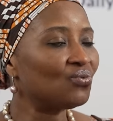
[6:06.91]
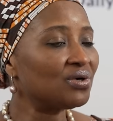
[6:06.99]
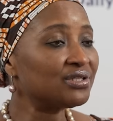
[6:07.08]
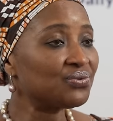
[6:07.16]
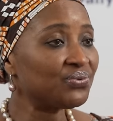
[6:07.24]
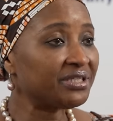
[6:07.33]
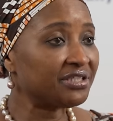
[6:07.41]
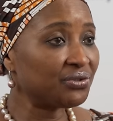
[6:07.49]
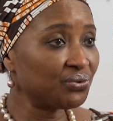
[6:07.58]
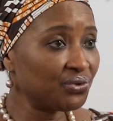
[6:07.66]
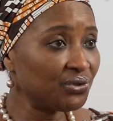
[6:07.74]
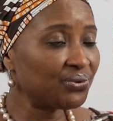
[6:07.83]
what we
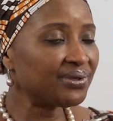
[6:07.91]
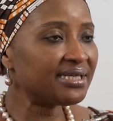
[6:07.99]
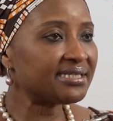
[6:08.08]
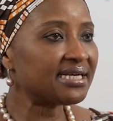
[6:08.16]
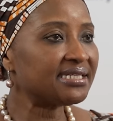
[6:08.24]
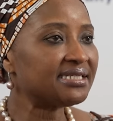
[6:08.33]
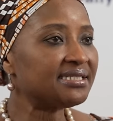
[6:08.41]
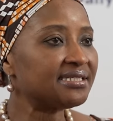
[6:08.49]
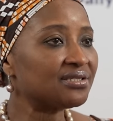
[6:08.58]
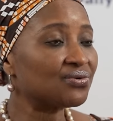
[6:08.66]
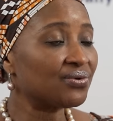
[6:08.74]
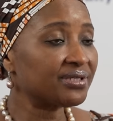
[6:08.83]
do know is that it
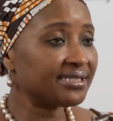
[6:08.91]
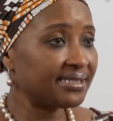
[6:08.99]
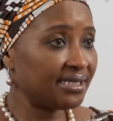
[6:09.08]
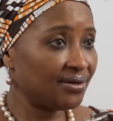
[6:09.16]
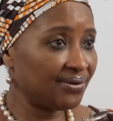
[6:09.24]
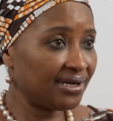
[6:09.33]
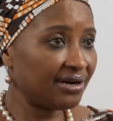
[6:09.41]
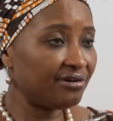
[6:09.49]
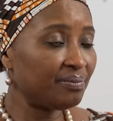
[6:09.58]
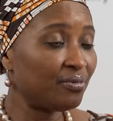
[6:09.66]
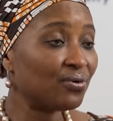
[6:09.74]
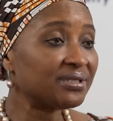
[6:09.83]
is grossly
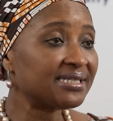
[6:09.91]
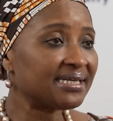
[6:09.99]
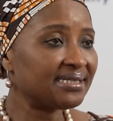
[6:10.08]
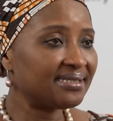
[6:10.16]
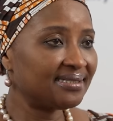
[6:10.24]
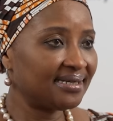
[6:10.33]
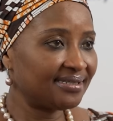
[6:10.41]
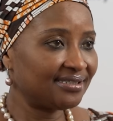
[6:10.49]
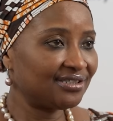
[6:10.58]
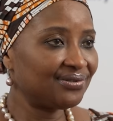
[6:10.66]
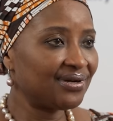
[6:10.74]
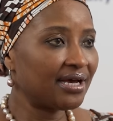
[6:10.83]
underreported in
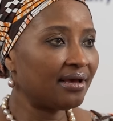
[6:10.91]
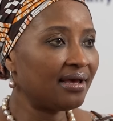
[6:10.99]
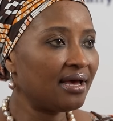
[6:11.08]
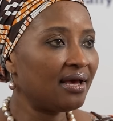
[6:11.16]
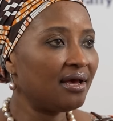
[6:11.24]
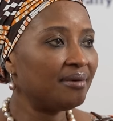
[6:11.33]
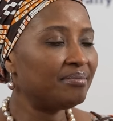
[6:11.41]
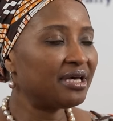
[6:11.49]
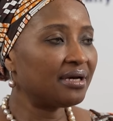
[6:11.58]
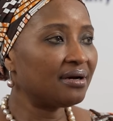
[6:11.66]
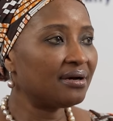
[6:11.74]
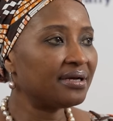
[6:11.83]
Nigeria
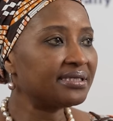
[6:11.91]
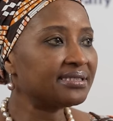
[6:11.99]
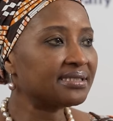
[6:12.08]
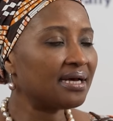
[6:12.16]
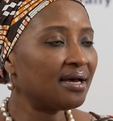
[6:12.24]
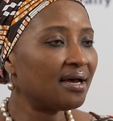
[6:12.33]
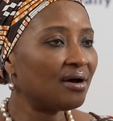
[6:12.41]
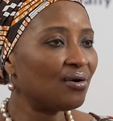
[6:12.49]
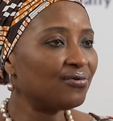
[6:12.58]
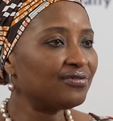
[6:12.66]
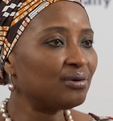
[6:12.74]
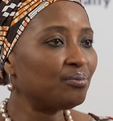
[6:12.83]
because
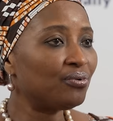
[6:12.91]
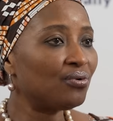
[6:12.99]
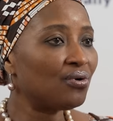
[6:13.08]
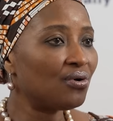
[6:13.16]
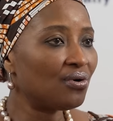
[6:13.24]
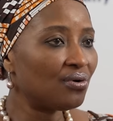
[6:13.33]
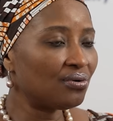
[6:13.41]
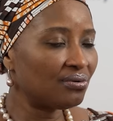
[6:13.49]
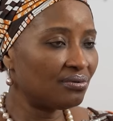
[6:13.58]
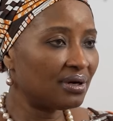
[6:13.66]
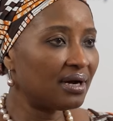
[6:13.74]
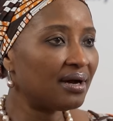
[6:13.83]
uh, of the poor
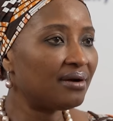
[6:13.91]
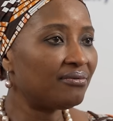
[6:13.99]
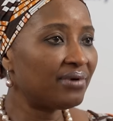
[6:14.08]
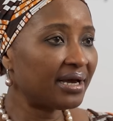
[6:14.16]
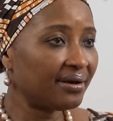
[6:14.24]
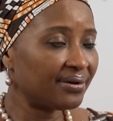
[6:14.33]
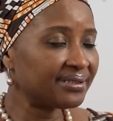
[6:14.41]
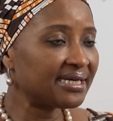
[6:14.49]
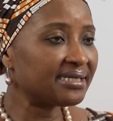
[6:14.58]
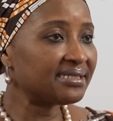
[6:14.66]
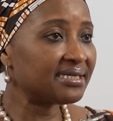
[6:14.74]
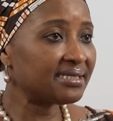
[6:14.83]
Uh, record
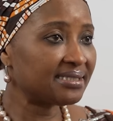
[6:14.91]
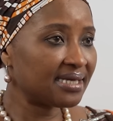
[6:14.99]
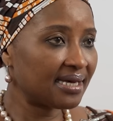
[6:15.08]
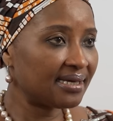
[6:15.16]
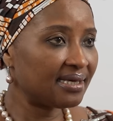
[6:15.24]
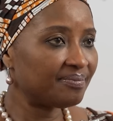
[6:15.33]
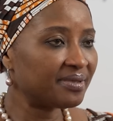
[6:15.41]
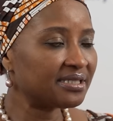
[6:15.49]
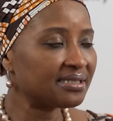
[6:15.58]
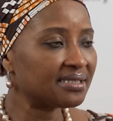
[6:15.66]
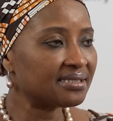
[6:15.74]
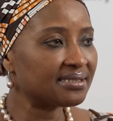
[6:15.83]
and data keeping
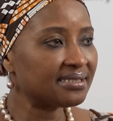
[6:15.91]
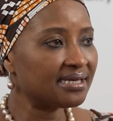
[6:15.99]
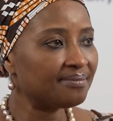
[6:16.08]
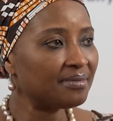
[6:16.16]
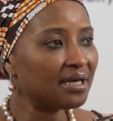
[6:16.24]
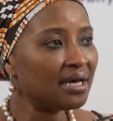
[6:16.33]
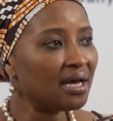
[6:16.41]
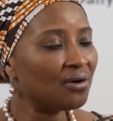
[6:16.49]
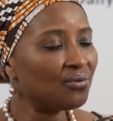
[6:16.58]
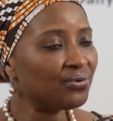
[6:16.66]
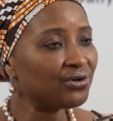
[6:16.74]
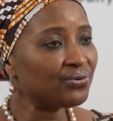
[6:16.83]
system.
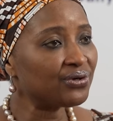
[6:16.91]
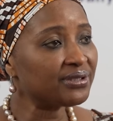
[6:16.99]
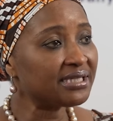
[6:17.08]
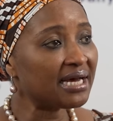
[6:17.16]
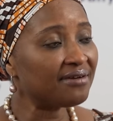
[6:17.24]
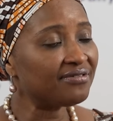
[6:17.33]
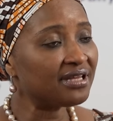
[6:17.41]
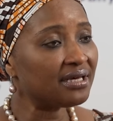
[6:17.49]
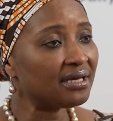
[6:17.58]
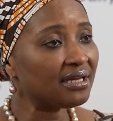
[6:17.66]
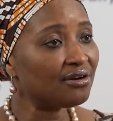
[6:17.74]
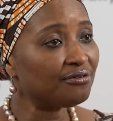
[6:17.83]
We do not have the
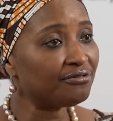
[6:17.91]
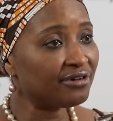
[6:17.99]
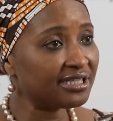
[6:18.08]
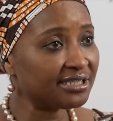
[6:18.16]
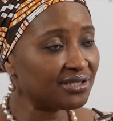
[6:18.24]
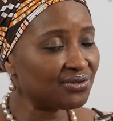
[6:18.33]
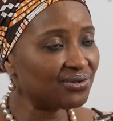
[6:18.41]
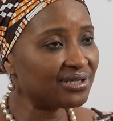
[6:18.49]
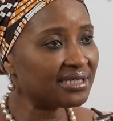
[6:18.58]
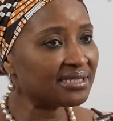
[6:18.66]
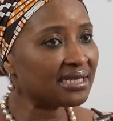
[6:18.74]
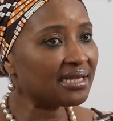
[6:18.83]
enough
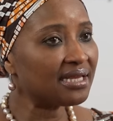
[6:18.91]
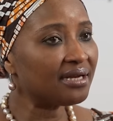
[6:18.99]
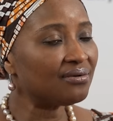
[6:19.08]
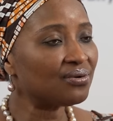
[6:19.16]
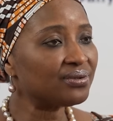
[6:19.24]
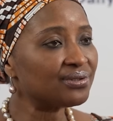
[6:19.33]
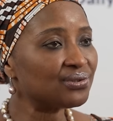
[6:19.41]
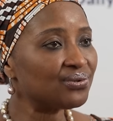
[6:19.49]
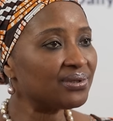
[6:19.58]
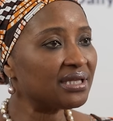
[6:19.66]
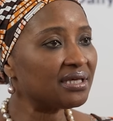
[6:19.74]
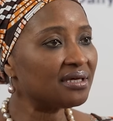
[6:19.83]
registries, and then also
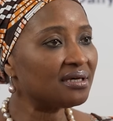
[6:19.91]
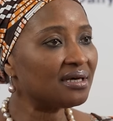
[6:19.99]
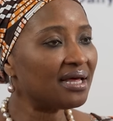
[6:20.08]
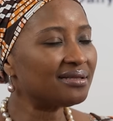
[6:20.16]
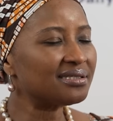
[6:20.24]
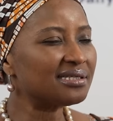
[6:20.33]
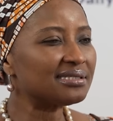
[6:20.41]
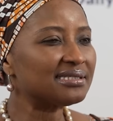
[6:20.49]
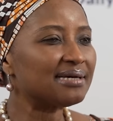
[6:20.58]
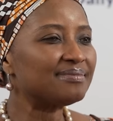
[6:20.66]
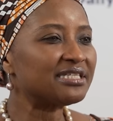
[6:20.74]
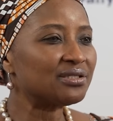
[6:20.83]
the health
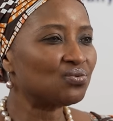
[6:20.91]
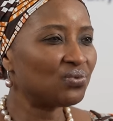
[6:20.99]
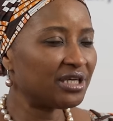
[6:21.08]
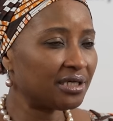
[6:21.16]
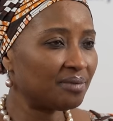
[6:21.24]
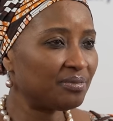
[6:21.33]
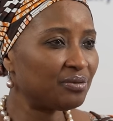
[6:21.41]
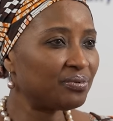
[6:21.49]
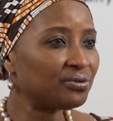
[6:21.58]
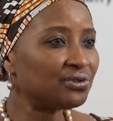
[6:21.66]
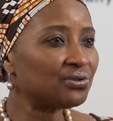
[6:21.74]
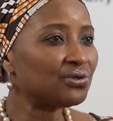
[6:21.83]
system is weak.
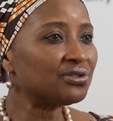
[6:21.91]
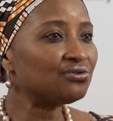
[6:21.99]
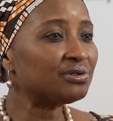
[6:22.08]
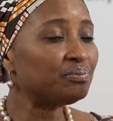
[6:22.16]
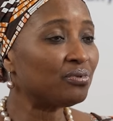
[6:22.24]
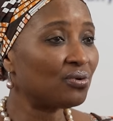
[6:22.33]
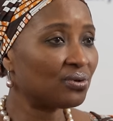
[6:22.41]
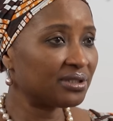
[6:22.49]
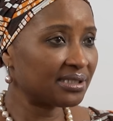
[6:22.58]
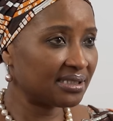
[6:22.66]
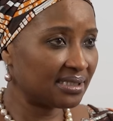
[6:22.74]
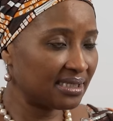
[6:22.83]
People do not report
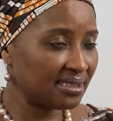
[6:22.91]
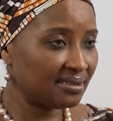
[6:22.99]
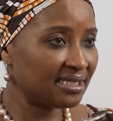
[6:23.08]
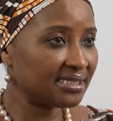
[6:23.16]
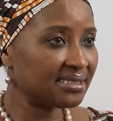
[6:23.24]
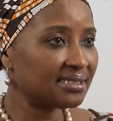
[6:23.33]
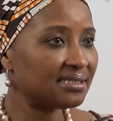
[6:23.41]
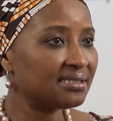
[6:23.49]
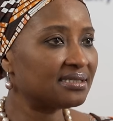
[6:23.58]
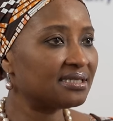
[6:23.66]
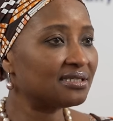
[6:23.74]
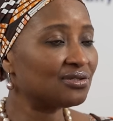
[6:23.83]
illnesses.
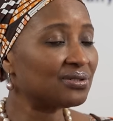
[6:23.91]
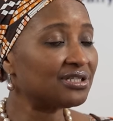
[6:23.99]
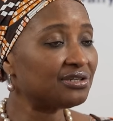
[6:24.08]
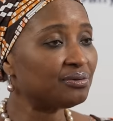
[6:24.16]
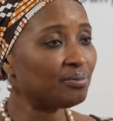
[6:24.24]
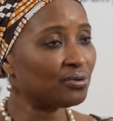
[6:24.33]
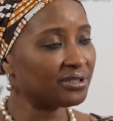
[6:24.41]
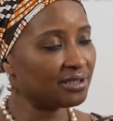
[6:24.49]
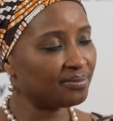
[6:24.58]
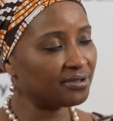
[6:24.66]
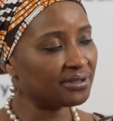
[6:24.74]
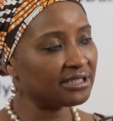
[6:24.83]
It's not a
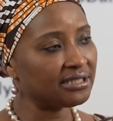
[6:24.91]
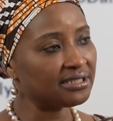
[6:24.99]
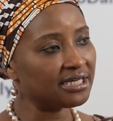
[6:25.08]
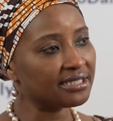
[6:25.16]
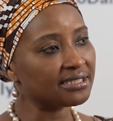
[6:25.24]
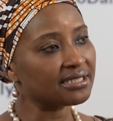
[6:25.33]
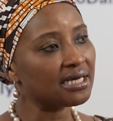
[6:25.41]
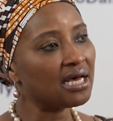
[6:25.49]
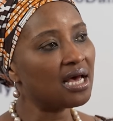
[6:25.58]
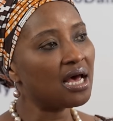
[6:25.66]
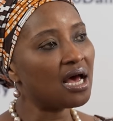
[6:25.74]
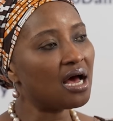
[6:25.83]
reportable illness.
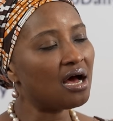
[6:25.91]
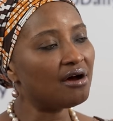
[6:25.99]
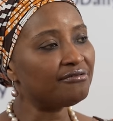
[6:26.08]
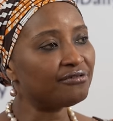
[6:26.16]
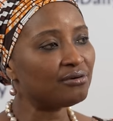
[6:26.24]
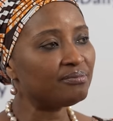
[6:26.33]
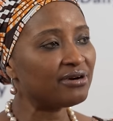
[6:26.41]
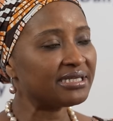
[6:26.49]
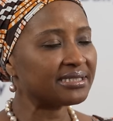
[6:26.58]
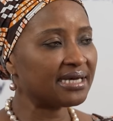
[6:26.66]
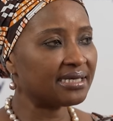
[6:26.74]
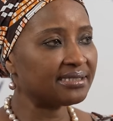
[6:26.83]
Uh, for
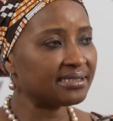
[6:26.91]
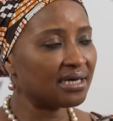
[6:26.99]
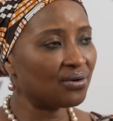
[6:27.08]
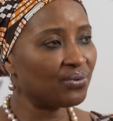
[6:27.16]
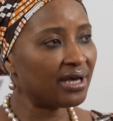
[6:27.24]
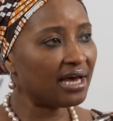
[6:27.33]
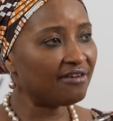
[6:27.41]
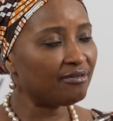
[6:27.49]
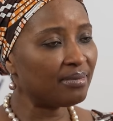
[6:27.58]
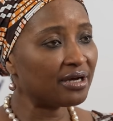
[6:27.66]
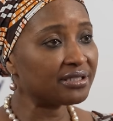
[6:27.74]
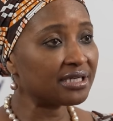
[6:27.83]
breast cancer, we have
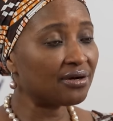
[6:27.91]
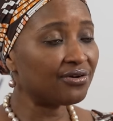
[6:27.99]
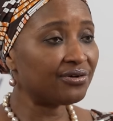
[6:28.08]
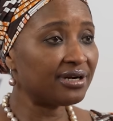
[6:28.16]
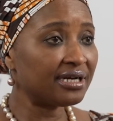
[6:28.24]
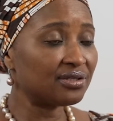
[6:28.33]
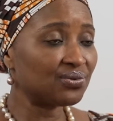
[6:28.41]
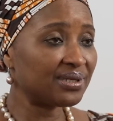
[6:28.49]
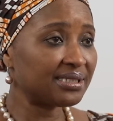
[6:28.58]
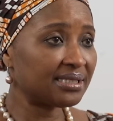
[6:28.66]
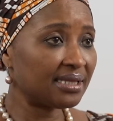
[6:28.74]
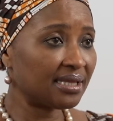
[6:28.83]
about one hundred
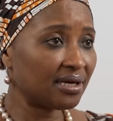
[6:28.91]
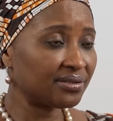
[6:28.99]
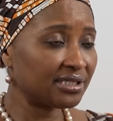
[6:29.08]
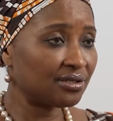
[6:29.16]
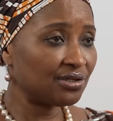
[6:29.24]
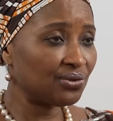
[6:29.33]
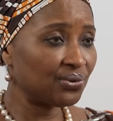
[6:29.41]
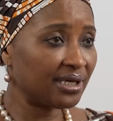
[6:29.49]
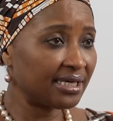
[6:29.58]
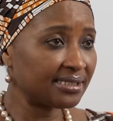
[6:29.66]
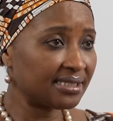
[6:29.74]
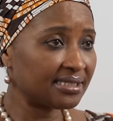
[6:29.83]
twenty thousand new
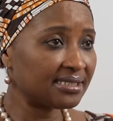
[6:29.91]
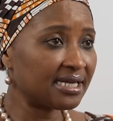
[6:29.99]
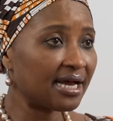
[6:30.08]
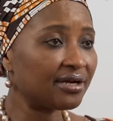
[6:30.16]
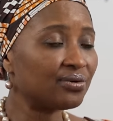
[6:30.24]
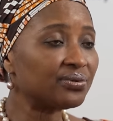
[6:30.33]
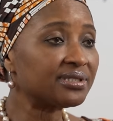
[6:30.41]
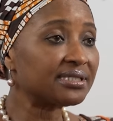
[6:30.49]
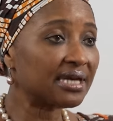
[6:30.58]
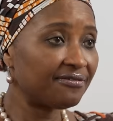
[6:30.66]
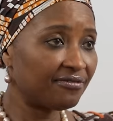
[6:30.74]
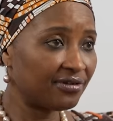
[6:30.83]
cases diagnosed
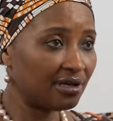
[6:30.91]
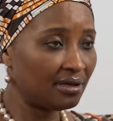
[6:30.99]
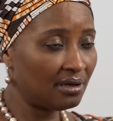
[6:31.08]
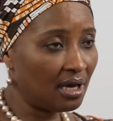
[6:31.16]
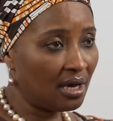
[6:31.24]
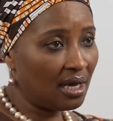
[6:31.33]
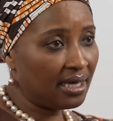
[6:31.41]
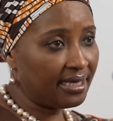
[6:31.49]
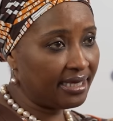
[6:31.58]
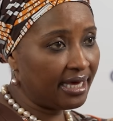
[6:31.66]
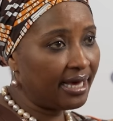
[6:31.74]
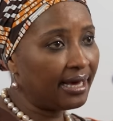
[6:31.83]
every
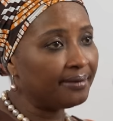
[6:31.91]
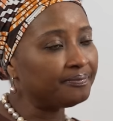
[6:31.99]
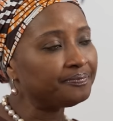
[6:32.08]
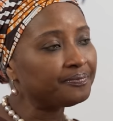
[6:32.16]
year,